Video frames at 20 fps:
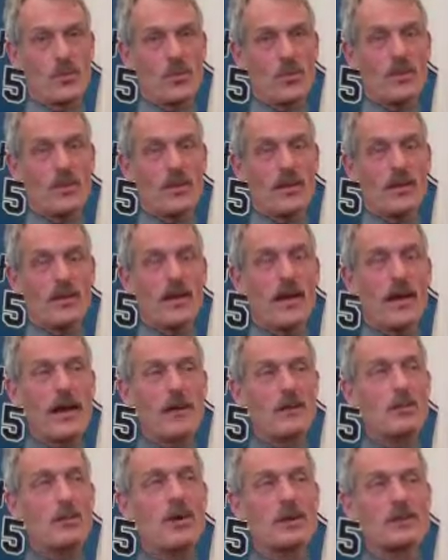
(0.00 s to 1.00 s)

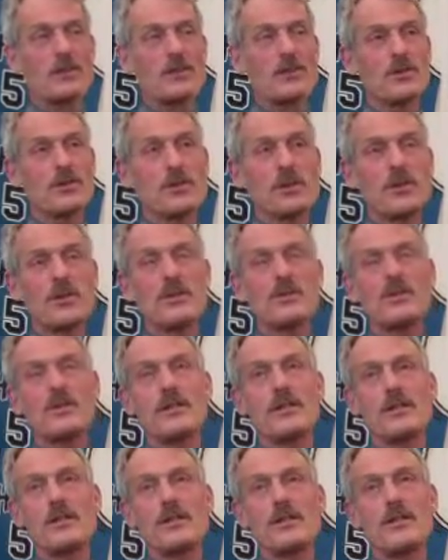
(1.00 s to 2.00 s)
And what's so
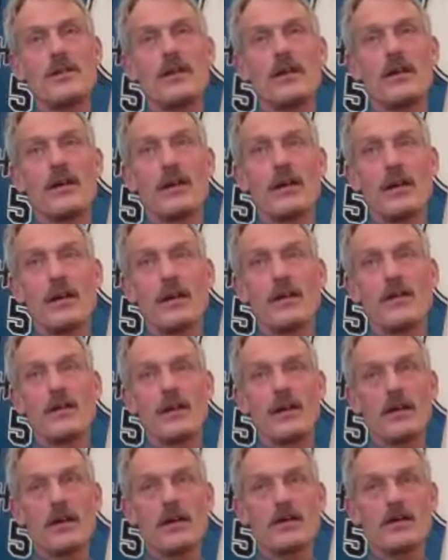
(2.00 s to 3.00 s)
easy to forget, I
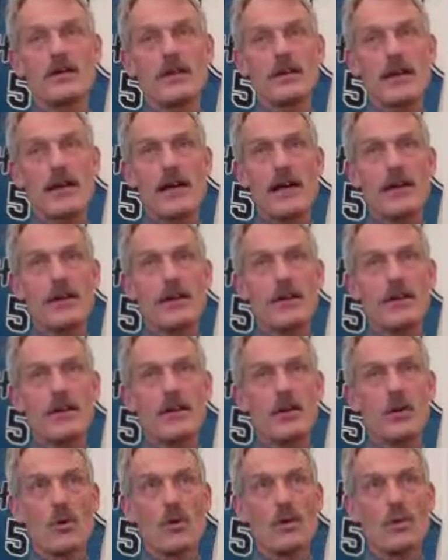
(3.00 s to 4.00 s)
think, is that
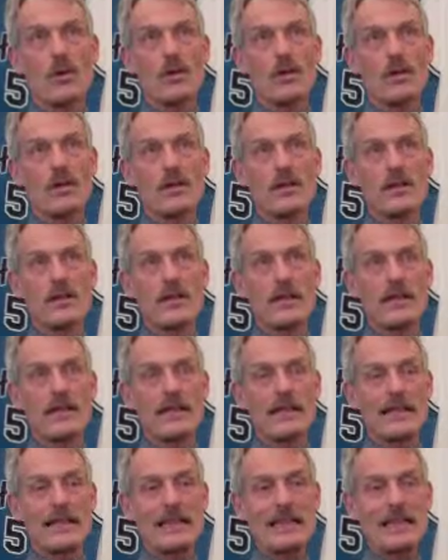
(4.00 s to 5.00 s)
we
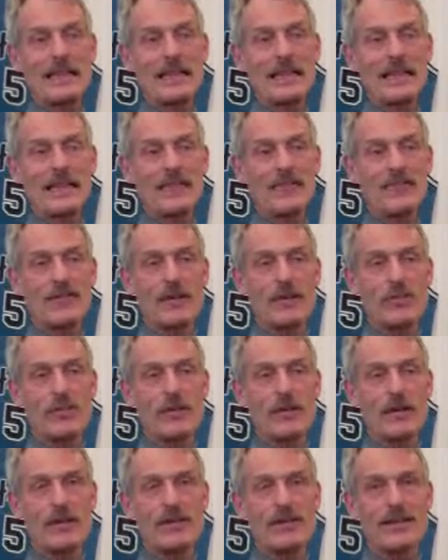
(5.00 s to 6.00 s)
live and
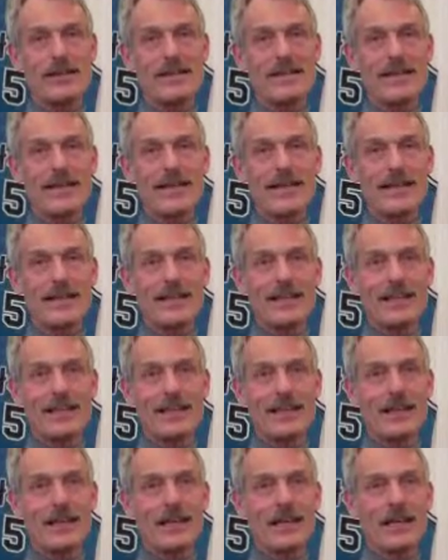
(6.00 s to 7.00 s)
breathe it
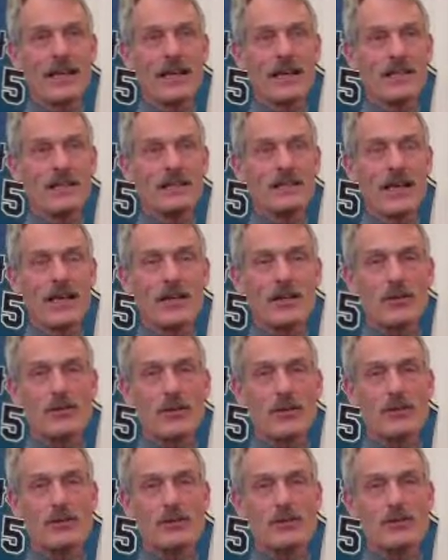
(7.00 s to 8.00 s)
daily. Site
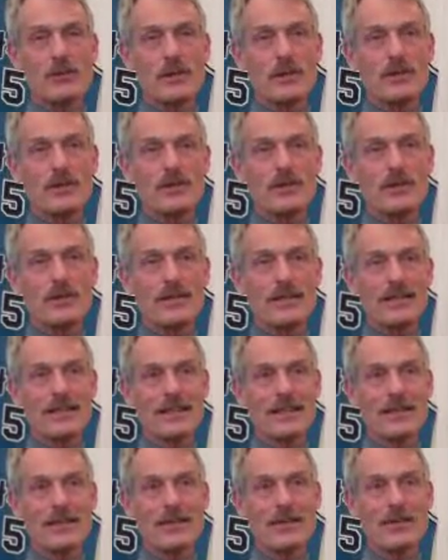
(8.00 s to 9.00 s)
administrators
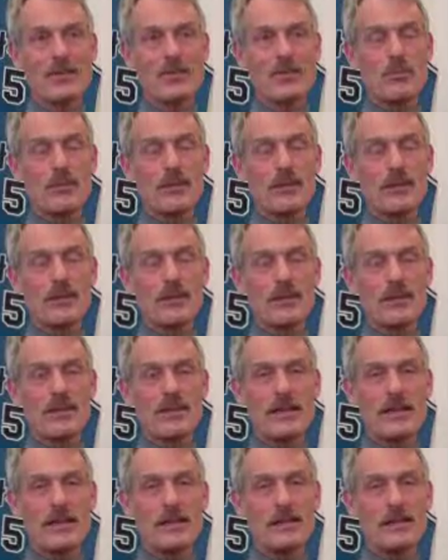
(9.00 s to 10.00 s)
live and breathe it
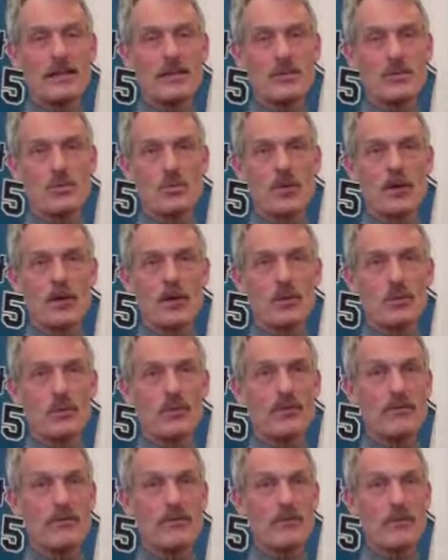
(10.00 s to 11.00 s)
daily as well,
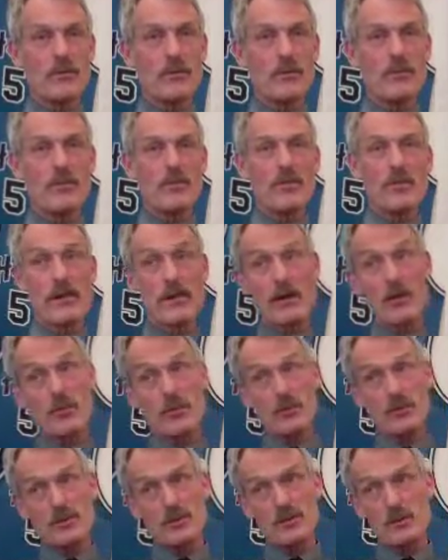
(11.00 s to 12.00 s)
but from their
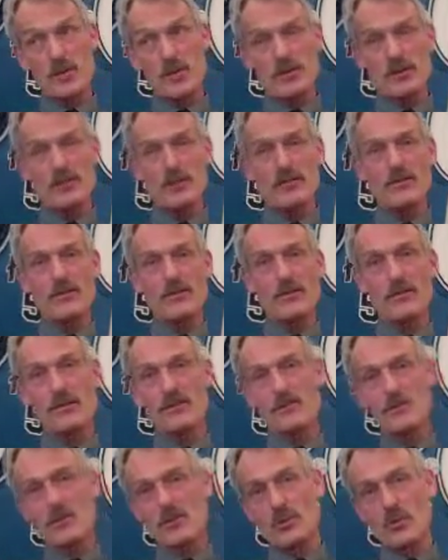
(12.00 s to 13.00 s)
perspective in a
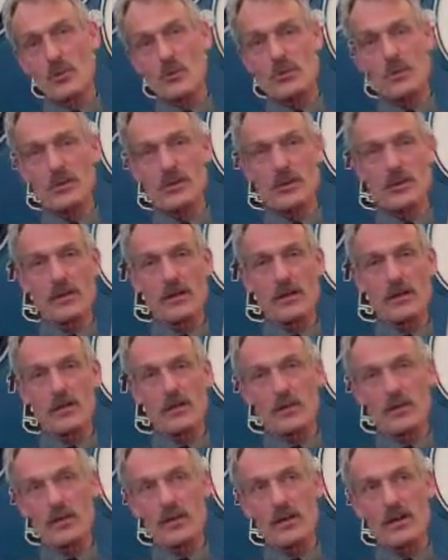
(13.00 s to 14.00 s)
school building, and
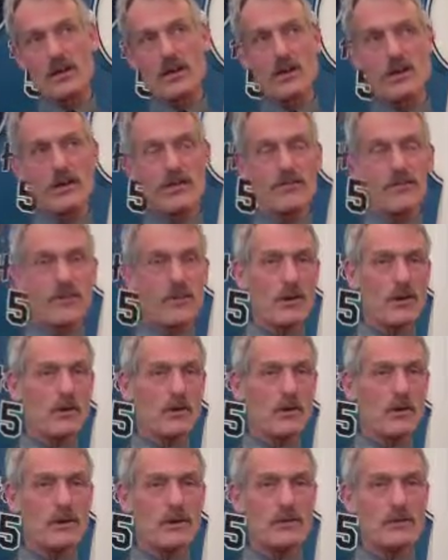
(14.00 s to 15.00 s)
we're in a
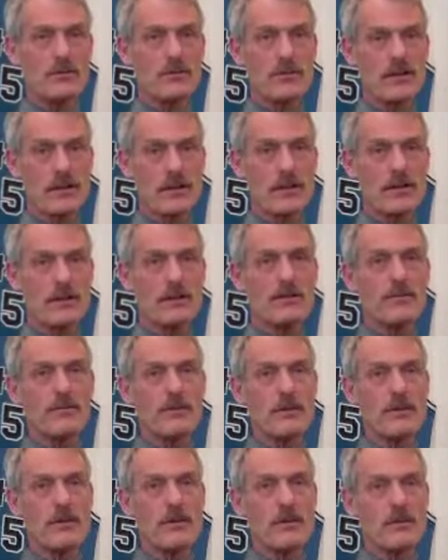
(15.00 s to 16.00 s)
very
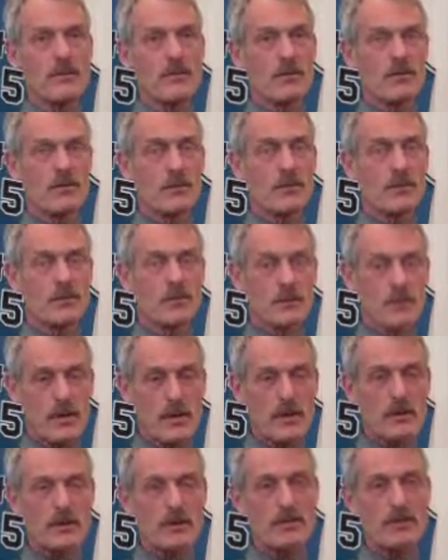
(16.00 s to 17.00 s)
different
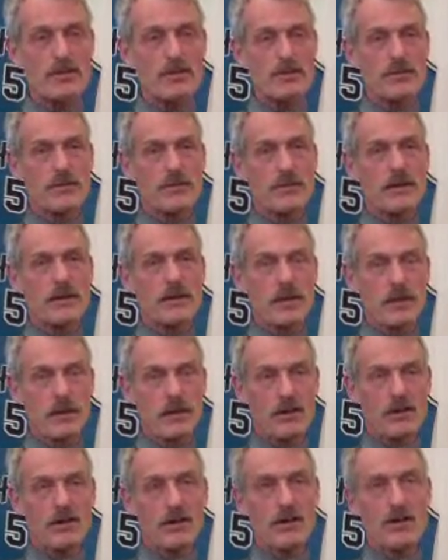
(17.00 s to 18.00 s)
perspective
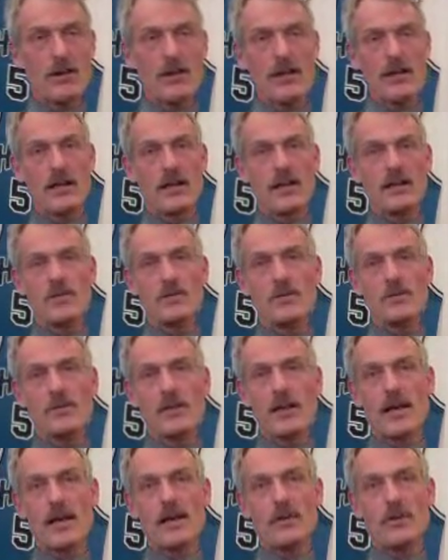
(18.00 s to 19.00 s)
here, and so
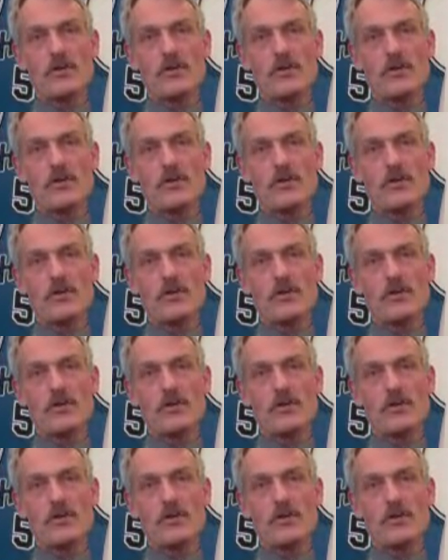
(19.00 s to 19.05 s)
that